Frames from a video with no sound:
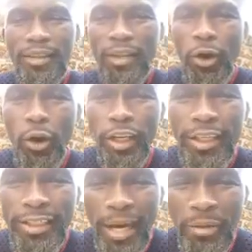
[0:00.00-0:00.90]
The only
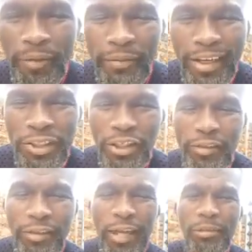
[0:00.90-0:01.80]
time you're financially
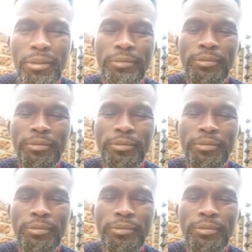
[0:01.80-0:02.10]
viable,